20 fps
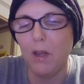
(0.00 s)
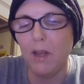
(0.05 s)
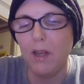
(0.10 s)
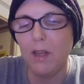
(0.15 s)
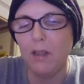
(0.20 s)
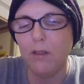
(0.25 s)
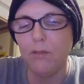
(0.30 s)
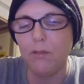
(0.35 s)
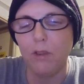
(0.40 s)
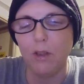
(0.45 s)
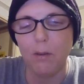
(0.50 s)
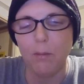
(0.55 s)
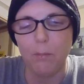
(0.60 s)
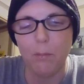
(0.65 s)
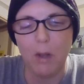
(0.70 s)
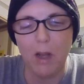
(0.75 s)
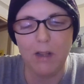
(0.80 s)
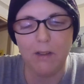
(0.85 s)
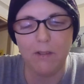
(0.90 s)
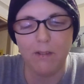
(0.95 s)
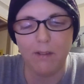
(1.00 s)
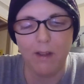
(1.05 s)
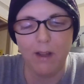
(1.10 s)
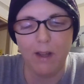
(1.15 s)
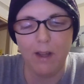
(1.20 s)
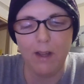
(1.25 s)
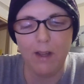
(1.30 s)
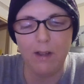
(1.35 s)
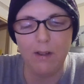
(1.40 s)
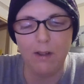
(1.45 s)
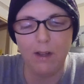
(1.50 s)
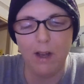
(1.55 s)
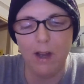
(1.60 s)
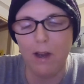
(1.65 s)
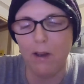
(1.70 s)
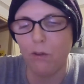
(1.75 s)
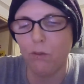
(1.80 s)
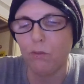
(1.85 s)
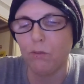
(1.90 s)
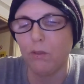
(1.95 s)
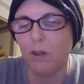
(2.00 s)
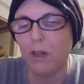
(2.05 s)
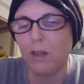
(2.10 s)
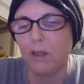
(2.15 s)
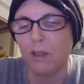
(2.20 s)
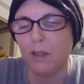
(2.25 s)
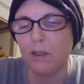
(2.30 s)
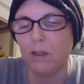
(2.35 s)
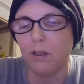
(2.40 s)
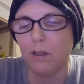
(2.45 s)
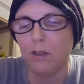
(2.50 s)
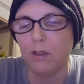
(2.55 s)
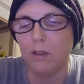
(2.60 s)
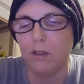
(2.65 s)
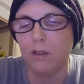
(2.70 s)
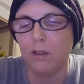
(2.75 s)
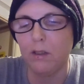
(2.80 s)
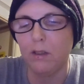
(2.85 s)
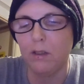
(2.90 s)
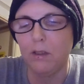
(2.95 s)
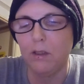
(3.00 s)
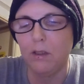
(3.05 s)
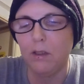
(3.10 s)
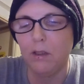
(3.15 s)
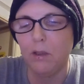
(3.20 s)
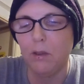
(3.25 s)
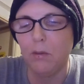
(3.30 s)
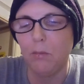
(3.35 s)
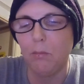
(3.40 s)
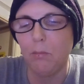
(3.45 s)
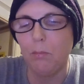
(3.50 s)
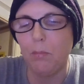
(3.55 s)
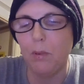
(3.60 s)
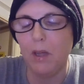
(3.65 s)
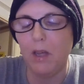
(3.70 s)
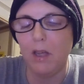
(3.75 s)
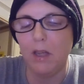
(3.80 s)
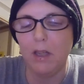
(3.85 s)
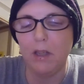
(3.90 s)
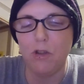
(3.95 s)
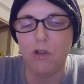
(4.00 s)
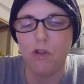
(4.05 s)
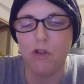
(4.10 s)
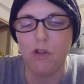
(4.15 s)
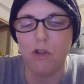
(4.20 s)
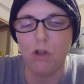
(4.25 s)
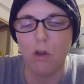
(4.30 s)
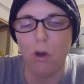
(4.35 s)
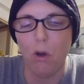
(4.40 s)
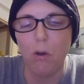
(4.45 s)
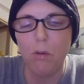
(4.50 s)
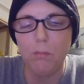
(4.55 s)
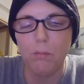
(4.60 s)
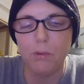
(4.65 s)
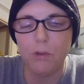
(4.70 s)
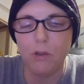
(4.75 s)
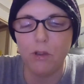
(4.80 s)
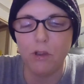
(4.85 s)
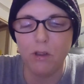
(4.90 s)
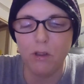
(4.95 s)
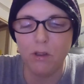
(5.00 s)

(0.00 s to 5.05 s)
evening meds here out, ready to be chopped.